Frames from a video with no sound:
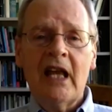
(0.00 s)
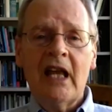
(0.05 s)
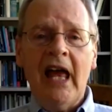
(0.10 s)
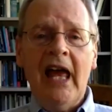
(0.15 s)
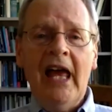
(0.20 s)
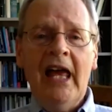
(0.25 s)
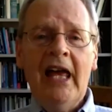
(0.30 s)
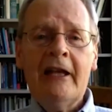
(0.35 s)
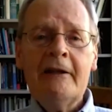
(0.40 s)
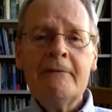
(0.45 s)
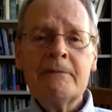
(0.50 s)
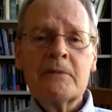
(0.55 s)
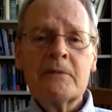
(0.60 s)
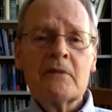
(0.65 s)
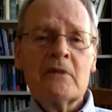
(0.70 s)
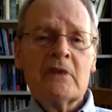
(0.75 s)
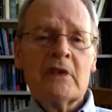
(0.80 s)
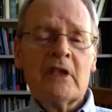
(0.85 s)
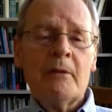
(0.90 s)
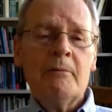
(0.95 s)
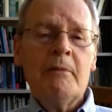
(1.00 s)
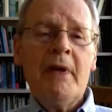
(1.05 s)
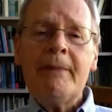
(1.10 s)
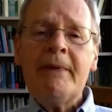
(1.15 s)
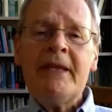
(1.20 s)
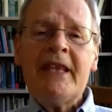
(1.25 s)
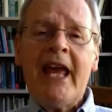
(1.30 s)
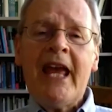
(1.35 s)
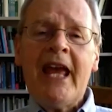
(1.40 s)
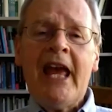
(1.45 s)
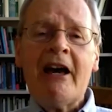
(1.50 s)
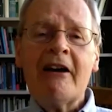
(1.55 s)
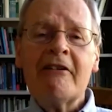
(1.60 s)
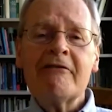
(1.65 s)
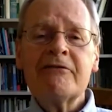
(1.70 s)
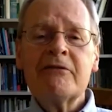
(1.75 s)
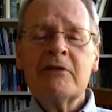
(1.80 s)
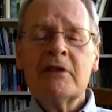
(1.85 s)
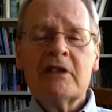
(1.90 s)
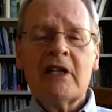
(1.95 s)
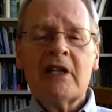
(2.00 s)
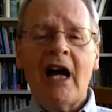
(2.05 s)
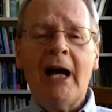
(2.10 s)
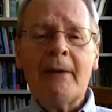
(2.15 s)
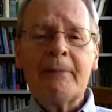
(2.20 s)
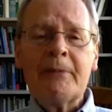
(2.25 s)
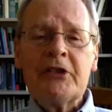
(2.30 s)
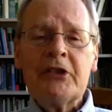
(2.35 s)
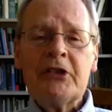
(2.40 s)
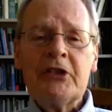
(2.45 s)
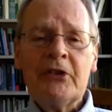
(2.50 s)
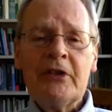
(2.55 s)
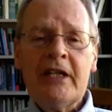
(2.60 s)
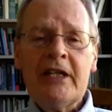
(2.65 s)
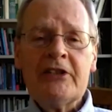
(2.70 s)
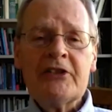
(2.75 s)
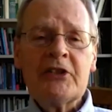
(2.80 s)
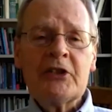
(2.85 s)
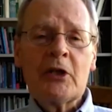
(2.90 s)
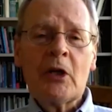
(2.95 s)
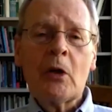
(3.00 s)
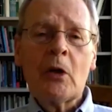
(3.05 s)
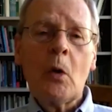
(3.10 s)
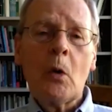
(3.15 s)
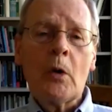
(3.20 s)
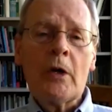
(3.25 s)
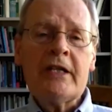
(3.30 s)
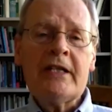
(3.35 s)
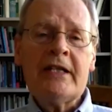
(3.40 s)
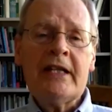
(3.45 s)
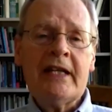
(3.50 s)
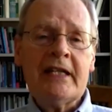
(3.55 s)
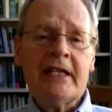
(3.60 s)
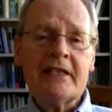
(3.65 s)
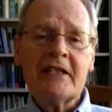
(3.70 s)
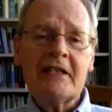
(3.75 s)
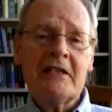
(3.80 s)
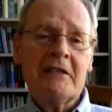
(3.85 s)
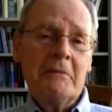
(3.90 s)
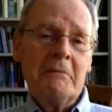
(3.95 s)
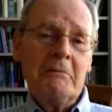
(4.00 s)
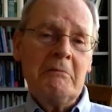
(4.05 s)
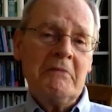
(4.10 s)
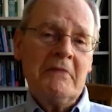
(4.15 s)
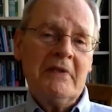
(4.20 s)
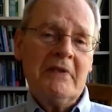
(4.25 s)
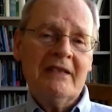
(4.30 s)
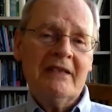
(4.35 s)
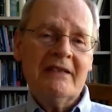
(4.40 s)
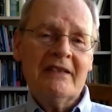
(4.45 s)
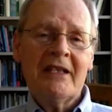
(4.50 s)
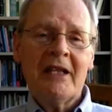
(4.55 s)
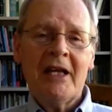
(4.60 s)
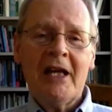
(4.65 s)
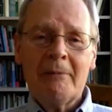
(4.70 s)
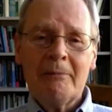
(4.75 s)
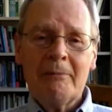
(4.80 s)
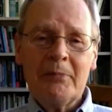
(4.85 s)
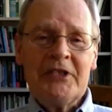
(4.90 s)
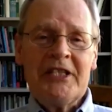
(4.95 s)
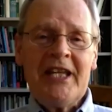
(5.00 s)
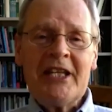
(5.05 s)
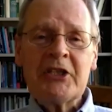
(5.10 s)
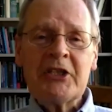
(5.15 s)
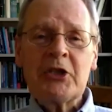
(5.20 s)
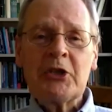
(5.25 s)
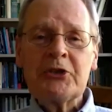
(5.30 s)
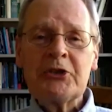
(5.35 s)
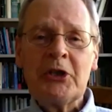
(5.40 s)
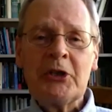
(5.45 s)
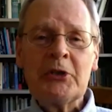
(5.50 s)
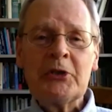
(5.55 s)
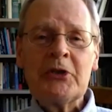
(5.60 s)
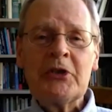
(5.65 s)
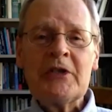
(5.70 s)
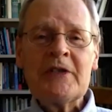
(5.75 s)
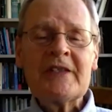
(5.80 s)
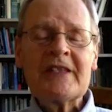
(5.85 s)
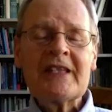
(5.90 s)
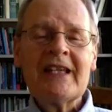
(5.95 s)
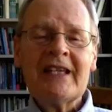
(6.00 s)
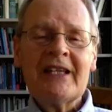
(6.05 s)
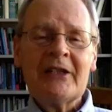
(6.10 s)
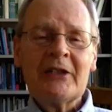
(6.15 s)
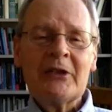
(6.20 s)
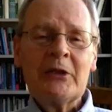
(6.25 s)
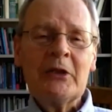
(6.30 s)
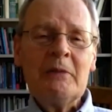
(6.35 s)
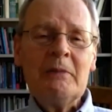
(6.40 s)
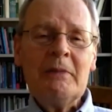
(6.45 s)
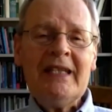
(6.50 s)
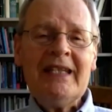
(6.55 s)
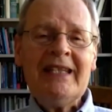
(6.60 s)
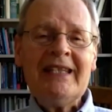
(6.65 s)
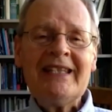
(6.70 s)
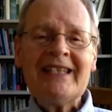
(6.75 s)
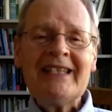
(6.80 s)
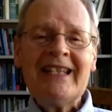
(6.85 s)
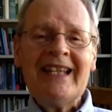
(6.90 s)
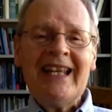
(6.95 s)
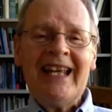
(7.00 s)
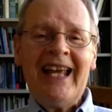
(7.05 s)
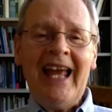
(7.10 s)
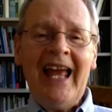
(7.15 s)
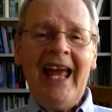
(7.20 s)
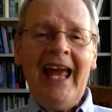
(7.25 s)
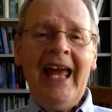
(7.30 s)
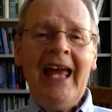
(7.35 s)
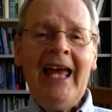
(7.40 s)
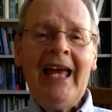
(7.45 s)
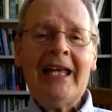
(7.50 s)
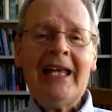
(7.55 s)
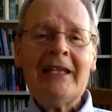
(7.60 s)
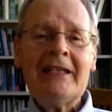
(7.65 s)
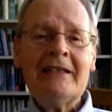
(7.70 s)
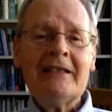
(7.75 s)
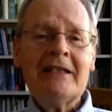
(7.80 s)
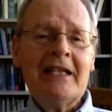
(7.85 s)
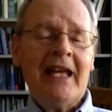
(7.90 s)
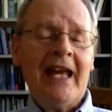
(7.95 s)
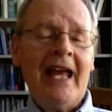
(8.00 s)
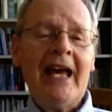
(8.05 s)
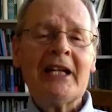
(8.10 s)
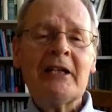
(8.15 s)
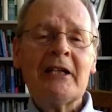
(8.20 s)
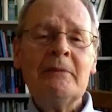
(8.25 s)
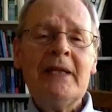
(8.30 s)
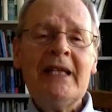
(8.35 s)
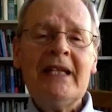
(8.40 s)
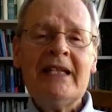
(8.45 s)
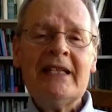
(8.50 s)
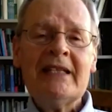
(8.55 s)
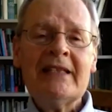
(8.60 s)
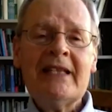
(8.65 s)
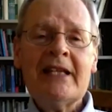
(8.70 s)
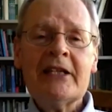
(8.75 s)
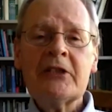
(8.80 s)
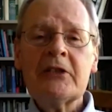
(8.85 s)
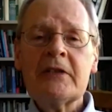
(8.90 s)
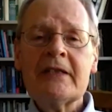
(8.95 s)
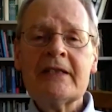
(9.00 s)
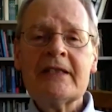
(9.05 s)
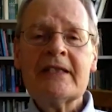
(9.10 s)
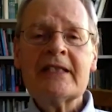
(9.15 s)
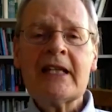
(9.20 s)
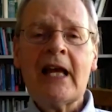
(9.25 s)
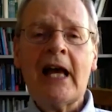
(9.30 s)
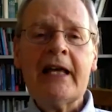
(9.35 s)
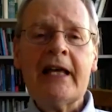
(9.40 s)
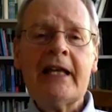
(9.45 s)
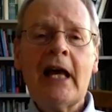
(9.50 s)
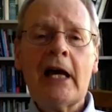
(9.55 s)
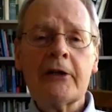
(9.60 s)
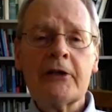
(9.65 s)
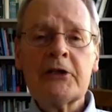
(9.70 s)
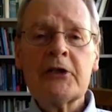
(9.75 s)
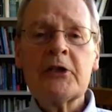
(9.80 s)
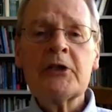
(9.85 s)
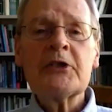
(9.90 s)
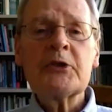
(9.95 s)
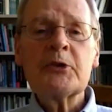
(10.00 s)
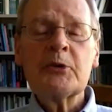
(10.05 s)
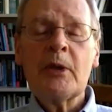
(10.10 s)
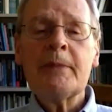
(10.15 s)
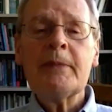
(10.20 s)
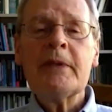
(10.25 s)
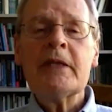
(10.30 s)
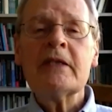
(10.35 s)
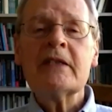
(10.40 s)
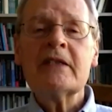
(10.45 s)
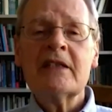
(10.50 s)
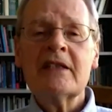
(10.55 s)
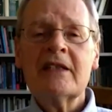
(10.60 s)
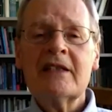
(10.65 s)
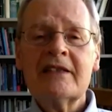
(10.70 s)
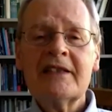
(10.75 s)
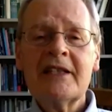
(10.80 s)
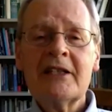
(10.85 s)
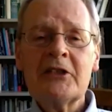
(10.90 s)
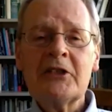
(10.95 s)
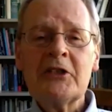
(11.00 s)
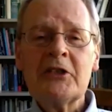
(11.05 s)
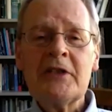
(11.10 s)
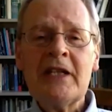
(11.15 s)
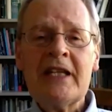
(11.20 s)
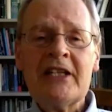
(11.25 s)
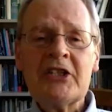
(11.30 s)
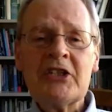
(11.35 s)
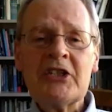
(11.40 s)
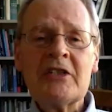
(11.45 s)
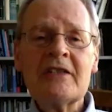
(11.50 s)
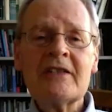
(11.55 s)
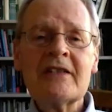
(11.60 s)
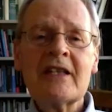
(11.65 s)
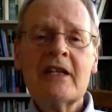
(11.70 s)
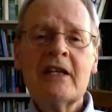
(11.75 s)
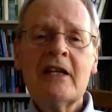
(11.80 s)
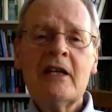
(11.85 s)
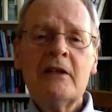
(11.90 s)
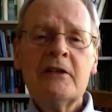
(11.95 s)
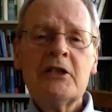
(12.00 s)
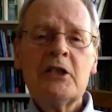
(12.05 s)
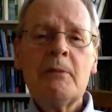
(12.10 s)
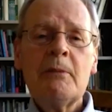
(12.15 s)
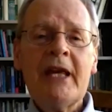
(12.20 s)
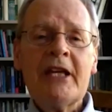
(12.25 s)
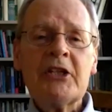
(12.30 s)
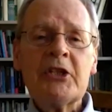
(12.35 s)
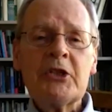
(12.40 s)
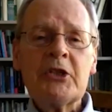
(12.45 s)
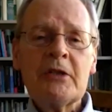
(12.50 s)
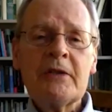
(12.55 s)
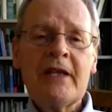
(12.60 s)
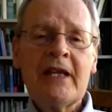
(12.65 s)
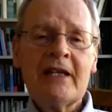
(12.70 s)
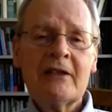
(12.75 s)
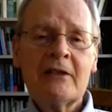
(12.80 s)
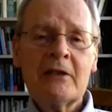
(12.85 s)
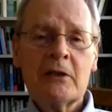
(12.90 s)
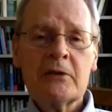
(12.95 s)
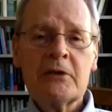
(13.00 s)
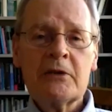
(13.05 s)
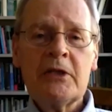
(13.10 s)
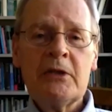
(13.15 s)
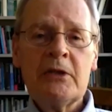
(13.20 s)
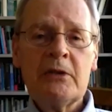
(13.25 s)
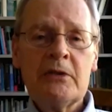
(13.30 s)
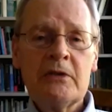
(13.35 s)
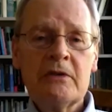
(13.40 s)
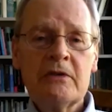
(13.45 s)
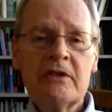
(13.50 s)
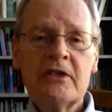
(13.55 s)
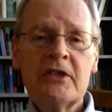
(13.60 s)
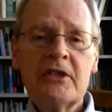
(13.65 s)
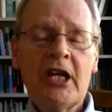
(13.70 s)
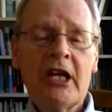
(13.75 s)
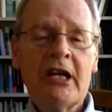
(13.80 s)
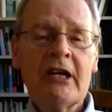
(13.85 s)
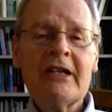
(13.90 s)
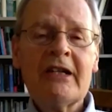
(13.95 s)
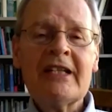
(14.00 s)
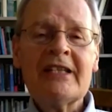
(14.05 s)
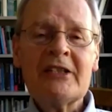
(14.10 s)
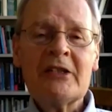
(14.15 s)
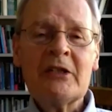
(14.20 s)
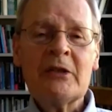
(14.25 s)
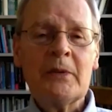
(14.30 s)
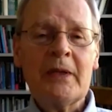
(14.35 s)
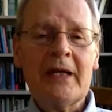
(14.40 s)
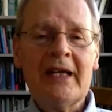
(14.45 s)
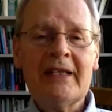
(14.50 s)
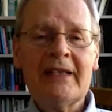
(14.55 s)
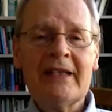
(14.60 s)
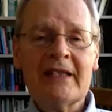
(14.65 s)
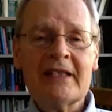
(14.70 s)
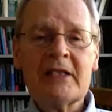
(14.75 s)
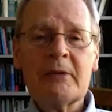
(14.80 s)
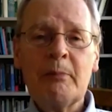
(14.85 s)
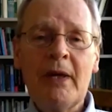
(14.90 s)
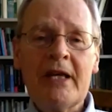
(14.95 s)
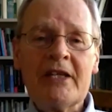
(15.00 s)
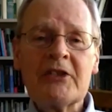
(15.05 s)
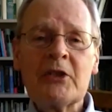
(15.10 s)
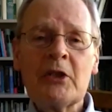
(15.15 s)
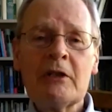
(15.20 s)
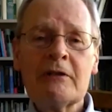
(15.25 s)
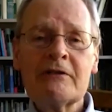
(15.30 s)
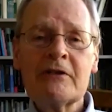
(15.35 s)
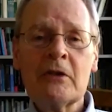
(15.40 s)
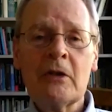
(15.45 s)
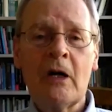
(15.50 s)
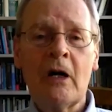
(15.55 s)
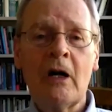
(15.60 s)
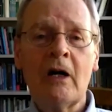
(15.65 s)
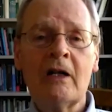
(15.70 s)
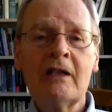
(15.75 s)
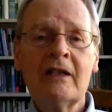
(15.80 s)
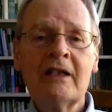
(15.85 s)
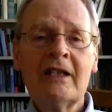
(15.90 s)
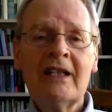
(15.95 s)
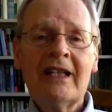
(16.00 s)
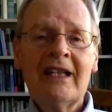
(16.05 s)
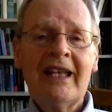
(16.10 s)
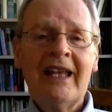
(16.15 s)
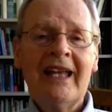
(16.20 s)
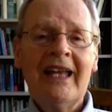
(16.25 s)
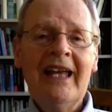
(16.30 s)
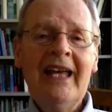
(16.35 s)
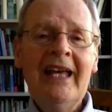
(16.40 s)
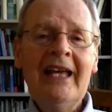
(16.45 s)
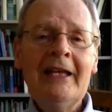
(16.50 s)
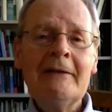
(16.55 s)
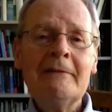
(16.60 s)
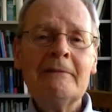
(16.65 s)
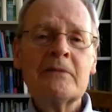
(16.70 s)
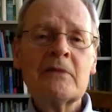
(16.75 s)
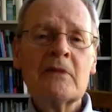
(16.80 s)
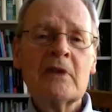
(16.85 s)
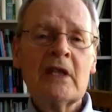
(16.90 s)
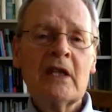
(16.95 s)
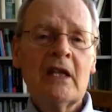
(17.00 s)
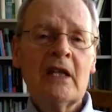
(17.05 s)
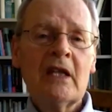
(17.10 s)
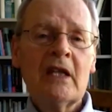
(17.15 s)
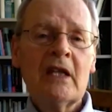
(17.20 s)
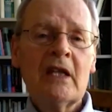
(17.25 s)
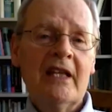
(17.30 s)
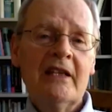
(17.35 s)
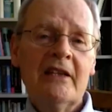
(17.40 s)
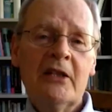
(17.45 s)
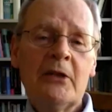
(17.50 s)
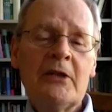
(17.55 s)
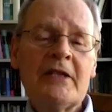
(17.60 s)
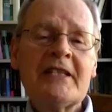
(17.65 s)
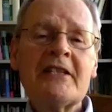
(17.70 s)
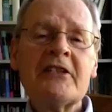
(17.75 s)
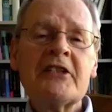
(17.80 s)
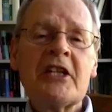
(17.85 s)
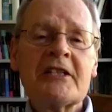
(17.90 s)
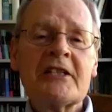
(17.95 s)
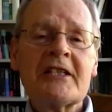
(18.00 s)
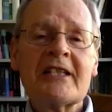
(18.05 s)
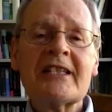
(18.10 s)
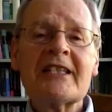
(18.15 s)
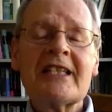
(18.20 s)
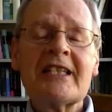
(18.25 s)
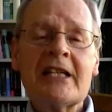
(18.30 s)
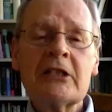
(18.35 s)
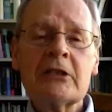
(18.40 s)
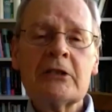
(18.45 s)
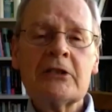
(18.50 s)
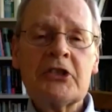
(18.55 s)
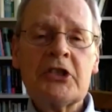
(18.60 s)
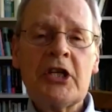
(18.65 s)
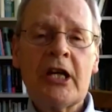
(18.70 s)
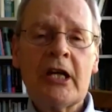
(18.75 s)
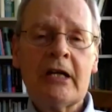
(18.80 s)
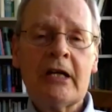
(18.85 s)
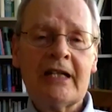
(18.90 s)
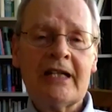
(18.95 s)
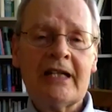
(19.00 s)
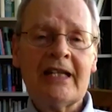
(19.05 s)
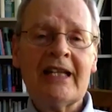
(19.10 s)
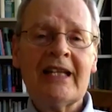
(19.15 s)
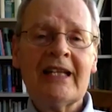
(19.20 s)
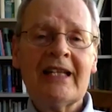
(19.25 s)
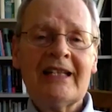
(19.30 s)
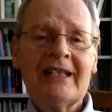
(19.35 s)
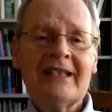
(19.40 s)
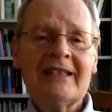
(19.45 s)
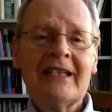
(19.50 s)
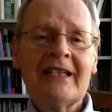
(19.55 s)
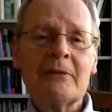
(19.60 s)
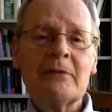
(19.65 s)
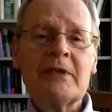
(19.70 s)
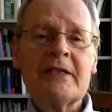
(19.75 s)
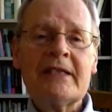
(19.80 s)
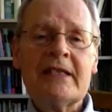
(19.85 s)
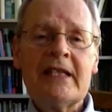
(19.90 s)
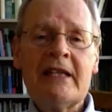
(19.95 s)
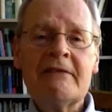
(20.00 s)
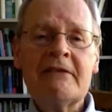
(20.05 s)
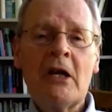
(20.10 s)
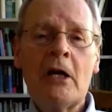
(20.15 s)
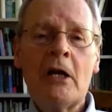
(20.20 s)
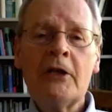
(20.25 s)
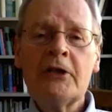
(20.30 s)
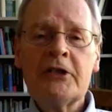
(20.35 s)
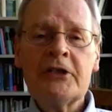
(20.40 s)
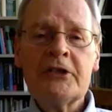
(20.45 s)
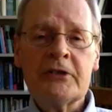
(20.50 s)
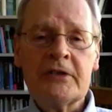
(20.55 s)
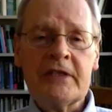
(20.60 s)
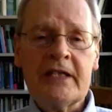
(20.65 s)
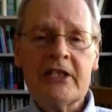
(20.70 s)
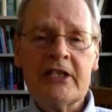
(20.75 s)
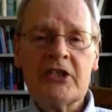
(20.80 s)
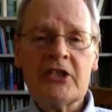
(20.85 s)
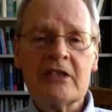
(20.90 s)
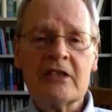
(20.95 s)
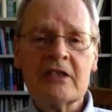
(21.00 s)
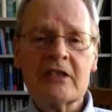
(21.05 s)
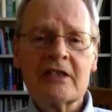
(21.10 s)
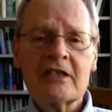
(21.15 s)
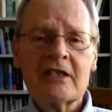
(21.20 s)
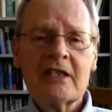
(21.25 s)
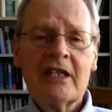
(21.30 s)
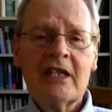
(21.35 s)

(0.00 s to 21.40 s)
And maybe they have opportunities to coordinate. The potential donors could meet and at a meeting, they could decide how to distribute their donations to make sure they go to charities in a way that's best overall. And there isn't just a single charity that receives all their donations.